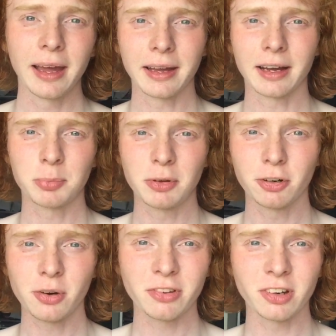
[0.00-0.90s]
Hey guys,
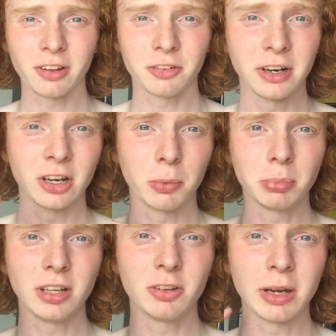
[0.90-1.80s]
before we start this video,
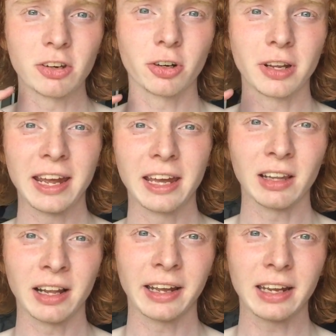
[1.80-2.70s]
please make sure you hit
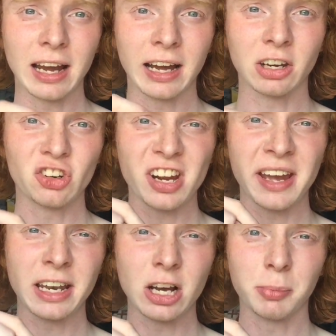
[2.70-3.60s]
like and
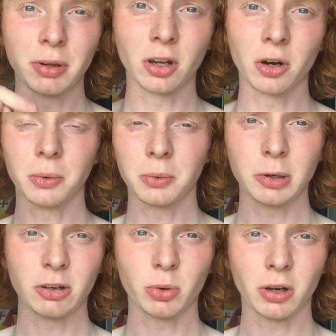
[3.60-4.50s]
share down below.
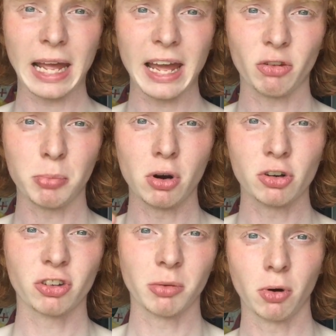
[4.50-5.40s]
We just want to get as
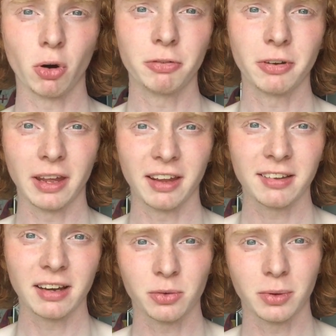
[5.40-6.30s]
much support for
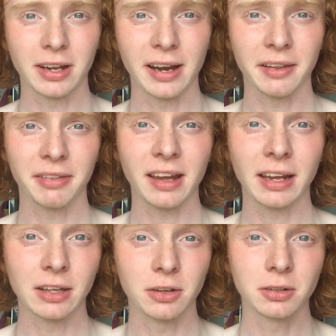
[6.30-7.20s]
this as we can.
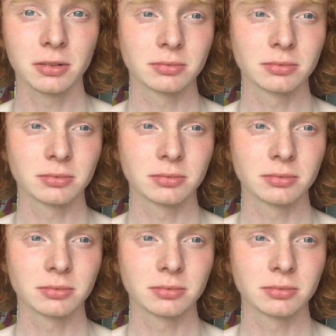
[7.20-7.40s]
Thank you.